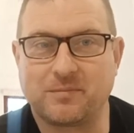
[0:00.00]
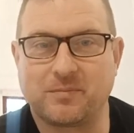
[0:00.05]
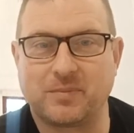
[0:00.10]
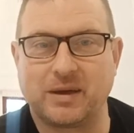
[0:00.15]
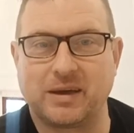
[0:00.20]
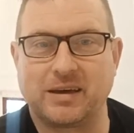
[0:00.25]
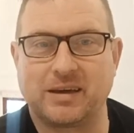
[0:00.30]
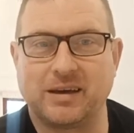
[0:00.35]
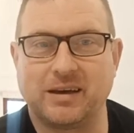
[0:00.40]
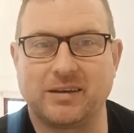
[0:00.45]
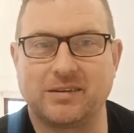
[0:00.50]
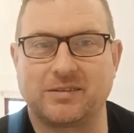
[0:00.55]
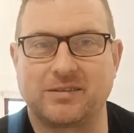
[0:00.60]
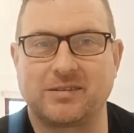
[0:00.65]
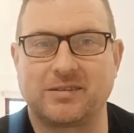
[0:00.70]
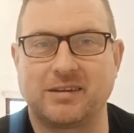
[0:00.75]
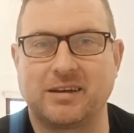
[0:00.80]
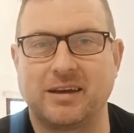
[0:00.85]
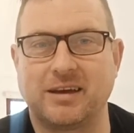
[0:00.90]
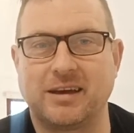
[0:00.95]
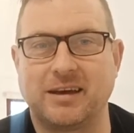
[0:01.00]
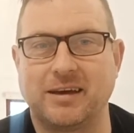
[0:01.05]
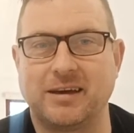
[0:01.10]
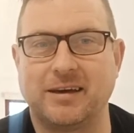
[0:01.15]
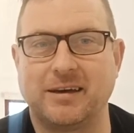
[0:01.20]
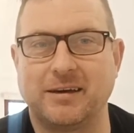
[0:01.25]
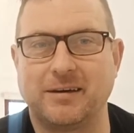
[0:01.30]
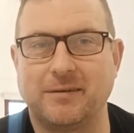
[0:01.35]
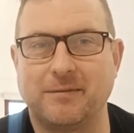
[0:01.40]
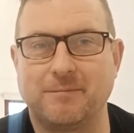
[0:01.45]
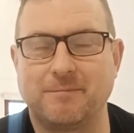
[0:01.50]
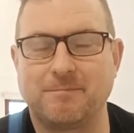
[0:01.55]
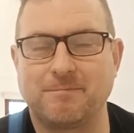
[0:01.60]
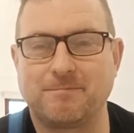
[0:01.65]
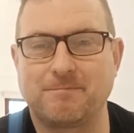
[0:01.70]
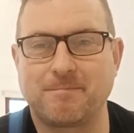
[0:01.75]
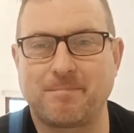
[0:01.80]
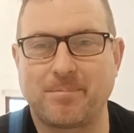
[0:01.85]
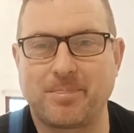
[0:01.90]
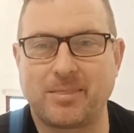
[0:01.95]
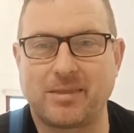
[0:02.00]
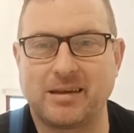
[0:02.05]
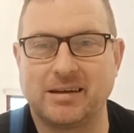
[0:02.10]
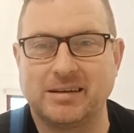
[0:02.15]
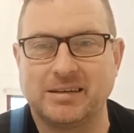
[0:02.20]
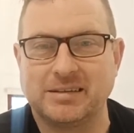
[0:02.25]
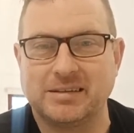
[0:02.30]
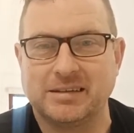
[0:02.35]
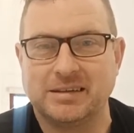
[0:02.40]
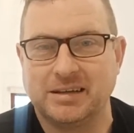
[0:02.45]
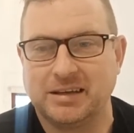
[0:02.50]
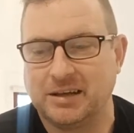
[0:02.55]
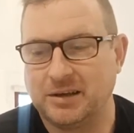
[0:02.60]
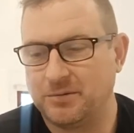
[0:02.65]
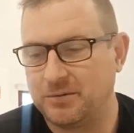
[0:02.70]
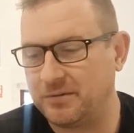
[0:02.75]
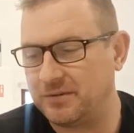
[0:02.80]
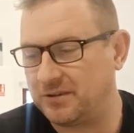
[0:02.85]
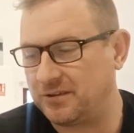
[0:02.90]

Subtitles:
because with